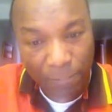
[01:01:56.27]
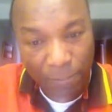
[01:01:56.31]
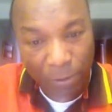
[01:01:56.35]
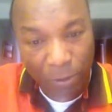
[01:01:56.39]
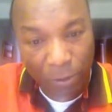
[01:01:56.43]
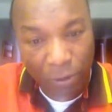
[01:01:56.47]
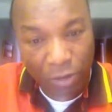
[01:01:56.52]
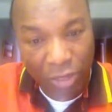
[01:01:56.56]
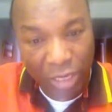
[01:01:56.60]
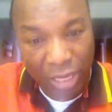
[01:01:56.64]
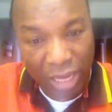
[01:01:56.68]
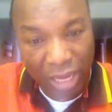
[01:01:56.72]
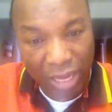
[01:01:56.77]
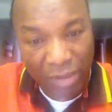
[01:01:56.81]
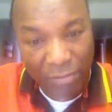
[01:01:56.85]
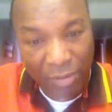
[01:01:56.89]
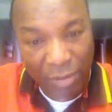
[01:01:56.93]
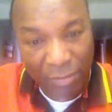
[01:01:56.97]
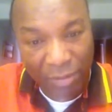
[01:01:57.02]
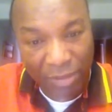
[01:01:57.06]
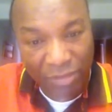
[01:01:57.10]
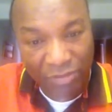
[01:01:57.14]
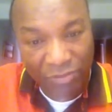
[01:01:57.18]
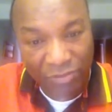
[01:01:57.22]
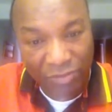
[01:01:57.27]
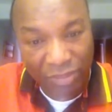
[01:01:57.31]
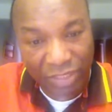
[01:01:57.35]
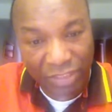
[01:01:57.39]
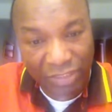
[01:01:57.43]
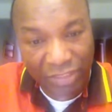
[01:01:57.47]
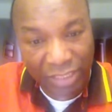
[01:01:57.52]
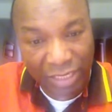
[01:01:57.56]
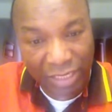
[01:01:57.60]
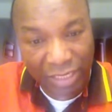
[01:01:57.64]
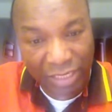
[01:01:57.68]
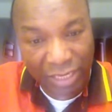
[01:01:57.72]
Okay, Babatunde
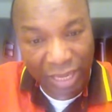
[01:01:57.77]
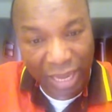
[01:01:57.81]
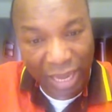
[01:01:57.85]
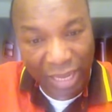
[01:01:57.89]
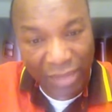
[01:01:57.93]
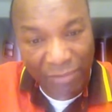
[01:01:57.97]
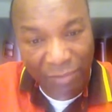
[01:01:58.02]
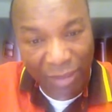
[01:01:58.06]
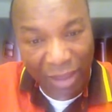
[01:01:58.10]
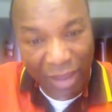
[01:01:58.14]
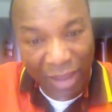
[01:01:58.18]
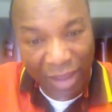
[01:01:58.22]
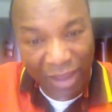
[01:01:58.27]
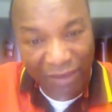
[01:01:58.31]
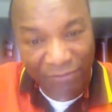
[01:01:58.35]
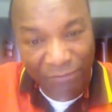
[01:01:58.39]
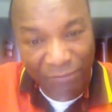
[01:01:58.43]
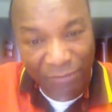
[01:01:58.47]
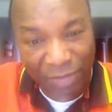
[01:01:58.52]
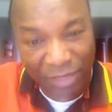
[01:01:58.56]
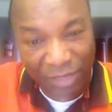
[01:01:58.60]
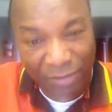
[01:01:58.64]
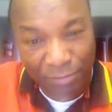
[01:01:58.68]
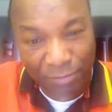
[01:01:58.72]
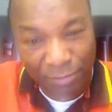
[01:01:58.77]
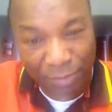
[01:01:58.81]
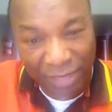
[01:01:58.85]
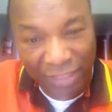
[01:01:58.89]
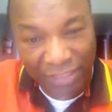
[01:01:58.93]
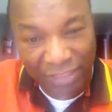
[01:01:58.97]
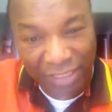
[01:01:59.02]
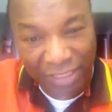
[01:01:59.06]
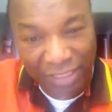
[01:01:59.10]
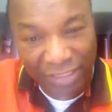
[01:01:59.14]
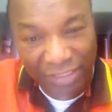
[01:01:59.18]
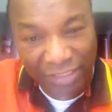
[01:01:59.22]
said, I have been
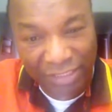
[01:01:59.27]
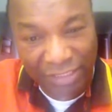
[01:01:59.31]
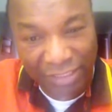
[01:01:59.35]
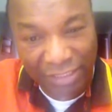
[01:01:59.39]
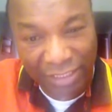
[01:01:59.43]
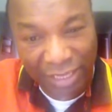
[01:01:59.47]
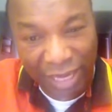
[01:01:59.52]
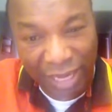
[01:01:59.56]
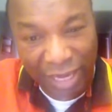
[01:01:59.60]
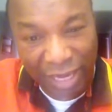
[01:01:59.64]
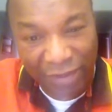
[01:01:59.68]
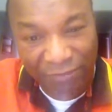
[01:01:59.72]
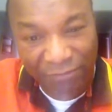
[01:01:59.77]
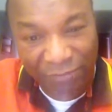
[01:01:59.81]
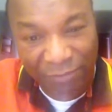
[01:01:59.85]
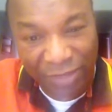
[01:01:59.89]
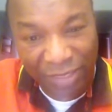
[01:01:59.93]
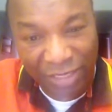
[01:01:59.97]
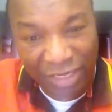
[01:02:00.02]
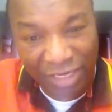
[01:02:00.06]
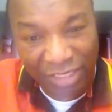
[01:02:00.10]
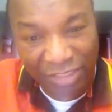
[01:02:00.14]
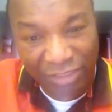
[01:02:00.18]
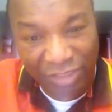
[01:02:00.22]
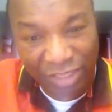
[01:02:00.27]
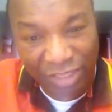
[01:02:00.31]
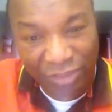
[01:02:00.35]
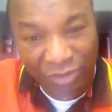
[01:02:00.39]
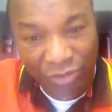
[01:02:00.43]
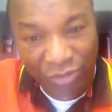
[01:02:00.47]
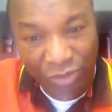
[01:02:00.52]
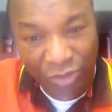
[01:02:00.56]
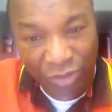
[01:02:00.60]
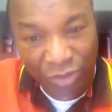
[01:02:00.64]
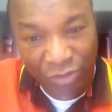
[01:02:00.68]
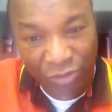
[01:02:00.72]
better since I have been listening
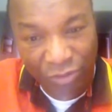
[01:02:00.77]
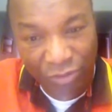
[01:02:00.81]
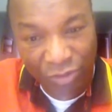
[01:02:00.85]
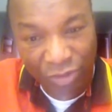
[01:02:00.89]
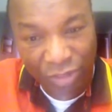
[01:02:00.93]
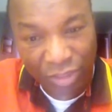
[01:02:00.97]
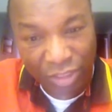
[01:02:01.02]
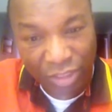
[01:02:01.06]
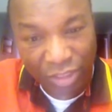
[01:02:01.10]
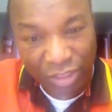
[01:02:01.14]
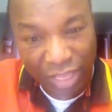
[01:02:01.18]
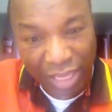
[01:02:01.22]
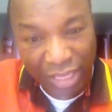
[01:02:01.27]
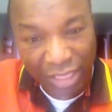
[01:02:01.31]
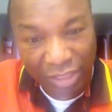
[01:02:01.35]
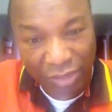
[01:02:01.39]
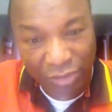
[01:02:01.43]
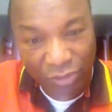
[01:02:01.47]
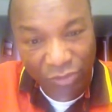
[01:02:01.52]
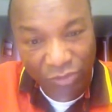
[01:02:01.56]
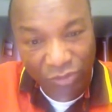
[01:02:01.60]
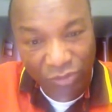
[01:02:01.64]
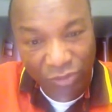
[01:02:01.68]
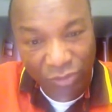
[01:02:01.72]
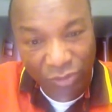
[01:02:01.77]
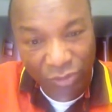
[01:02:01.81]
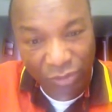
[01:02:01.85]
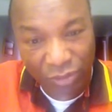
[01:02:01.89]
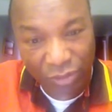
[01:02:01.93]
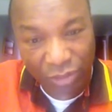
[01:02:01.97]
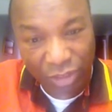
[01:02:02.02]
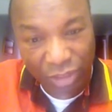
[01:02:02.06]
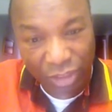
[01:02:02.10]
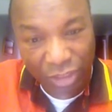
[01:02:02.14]
to you. Thank you, sir.